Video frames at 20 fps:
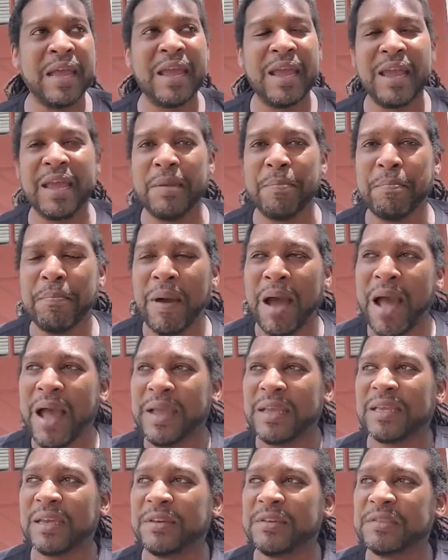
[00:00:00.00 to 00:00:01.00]
In my
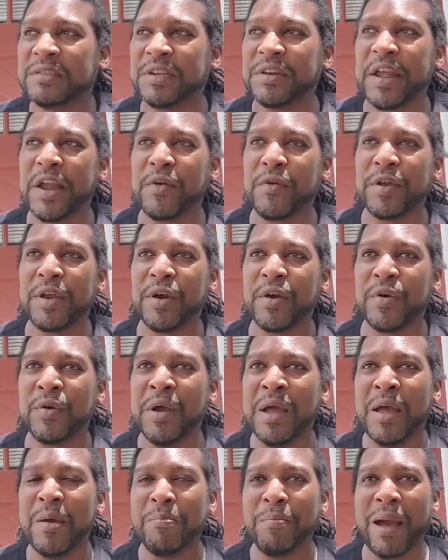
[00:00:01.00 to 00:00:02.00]
scenario,
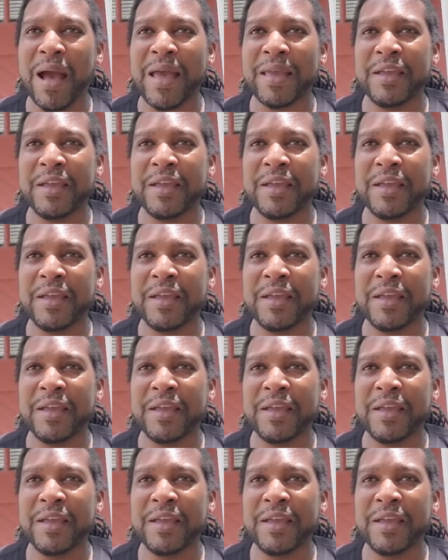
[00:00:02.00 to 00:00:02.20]
my